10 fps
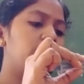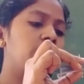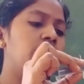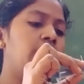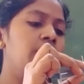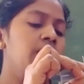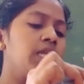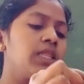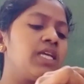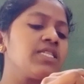see,
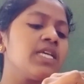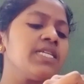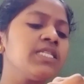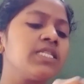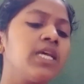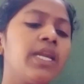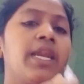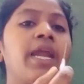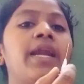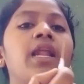this is
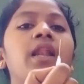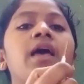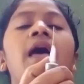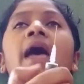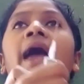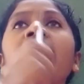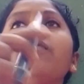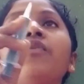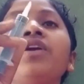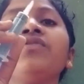needle and
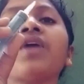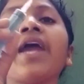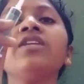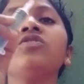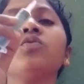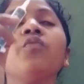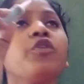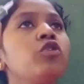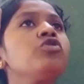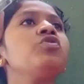we try to
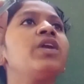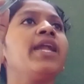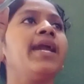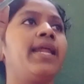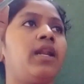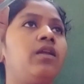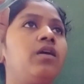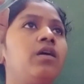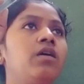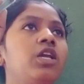use the needle
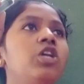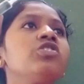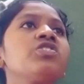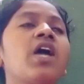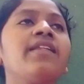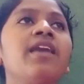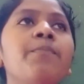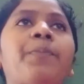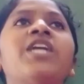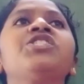used on a
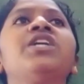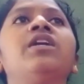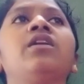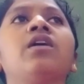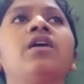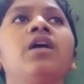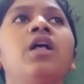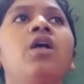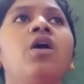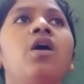patient.
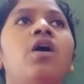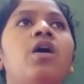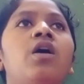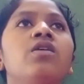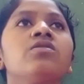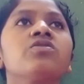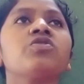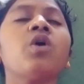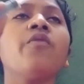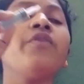
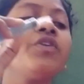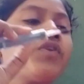So we